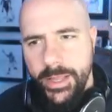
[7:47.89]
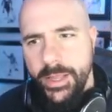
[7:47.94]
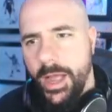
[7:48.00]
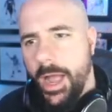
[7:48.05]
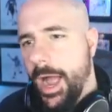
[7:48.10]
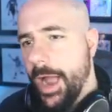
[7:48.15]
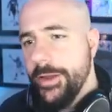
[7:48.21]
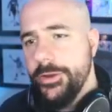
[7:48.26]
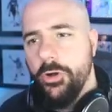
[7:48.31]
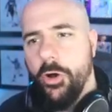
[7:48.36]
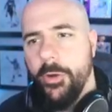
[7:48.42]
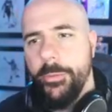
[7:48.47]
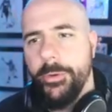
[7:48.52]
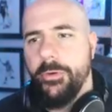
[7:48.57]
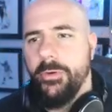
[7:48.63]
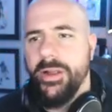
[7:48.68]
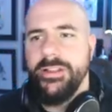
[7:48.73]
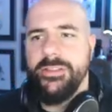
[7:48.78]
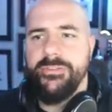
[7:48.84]
I know I'm a
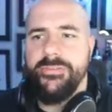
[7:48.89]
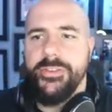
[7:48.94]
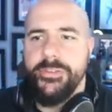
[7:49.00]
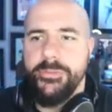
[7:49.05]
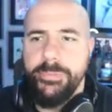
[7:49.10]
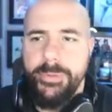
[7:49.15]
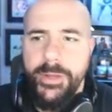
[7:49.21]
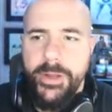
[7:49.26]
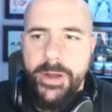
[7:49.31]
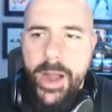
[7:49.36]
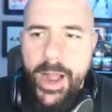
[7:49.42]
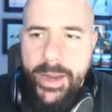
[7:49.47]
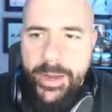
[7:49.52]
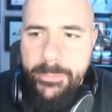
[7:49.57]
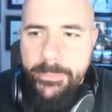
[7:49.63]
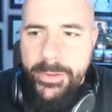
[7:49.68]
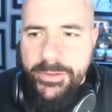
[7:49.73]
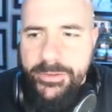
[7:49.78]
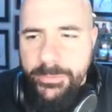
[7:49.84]
great defensive player. I
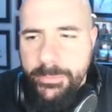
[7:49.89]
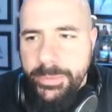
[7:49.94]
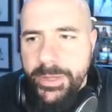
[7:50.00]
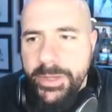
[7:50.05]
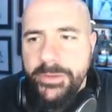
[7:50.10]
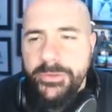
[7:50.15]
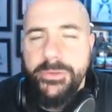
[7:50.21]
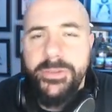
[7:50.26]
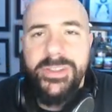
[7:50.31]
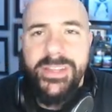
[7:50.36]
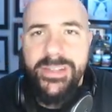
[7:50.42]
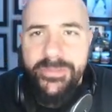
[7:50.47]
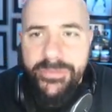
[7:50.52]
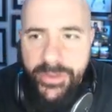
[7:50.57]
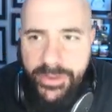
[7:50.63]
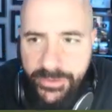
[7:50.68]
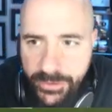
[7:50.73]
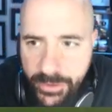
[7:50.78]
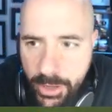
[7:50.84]
can make some plays on
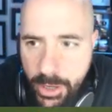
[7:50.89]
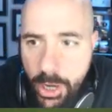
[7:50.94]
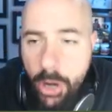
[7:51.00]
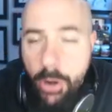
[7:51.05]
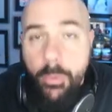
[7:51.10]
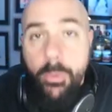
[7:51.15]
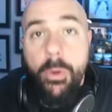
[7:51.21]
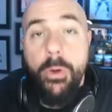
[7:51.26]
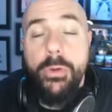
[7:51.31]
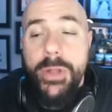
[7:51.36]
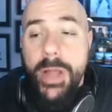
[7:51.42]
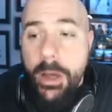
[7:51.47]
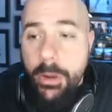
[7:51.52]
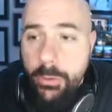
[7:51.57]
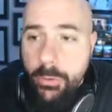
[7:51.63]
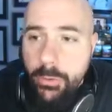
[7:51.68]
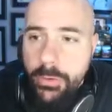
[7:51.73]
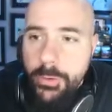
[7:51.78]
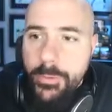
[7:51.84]
defense. Roll
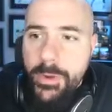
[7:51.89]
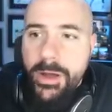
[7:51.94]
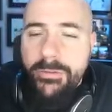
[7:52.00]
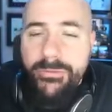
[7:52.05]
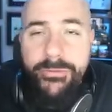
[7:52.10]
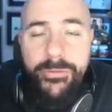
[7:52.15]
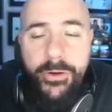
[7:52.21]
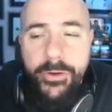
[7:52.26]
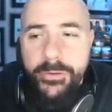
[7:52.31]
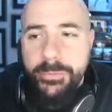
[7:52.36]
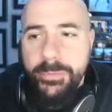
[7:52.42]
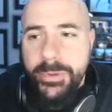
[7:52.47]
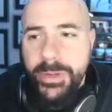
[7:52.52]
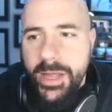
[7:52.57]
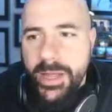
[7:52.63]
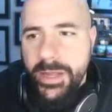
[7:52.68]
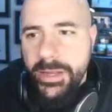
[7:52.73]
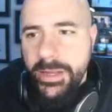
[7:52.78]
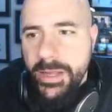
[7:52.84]
out, corner out, first
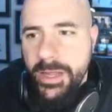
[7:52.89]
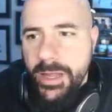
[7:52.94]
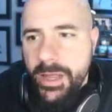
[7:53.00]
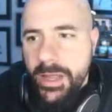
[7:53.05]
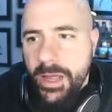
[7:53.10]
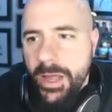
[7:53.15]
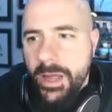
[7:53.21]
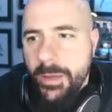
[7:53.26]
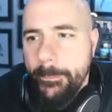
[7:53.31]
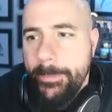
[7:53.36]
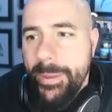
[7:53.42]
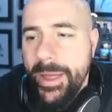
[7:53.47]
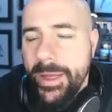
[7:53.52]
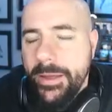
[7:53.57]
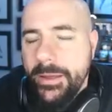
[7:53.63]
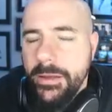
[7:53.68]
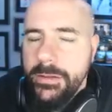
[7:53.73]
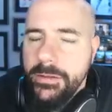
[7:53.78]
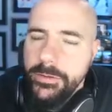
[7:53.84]
play,
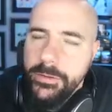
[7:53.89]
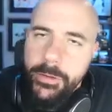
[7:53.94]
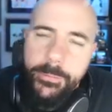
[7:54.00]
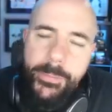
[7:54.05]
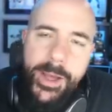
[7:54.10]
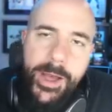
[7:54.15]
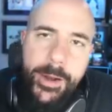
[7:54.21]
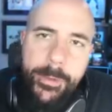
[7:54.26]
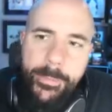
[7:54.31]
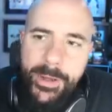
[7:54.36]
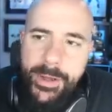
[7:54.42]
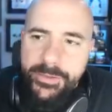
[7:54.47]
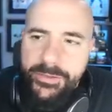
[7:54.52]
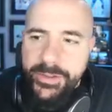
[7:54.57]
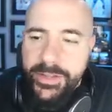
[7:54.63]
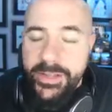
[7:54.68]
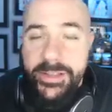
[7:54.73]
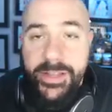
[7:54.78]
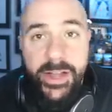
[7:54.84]
pick. No, out of bounds again.